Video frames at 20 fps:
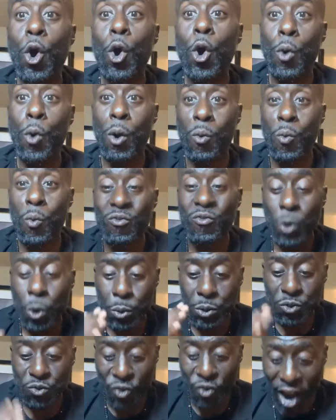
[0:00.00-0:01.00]

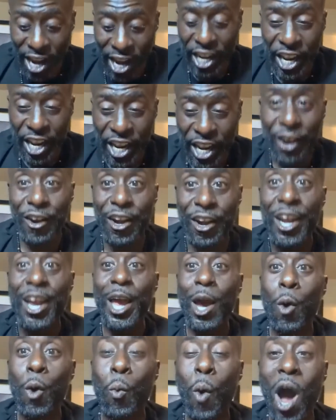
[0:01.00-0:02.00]
who's right here
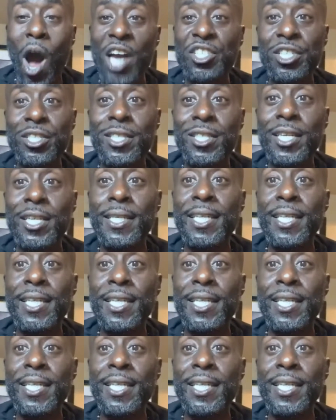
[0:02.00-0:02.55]
in Washington,